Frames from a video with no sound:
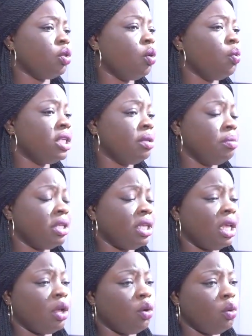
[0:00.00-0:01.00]
turn waiting be say
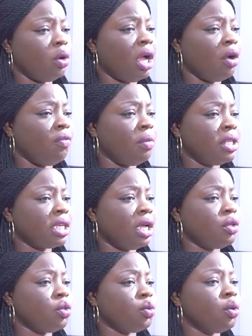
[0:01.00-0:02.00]
Egor local government
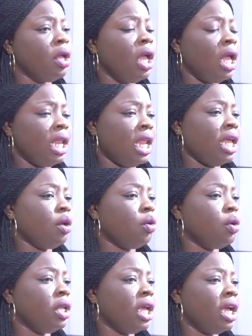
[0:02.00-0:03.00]
council, na in
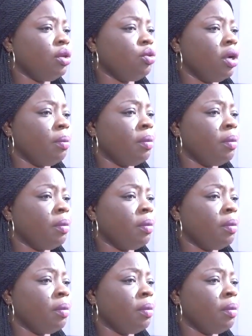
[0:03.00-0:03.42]
con the handle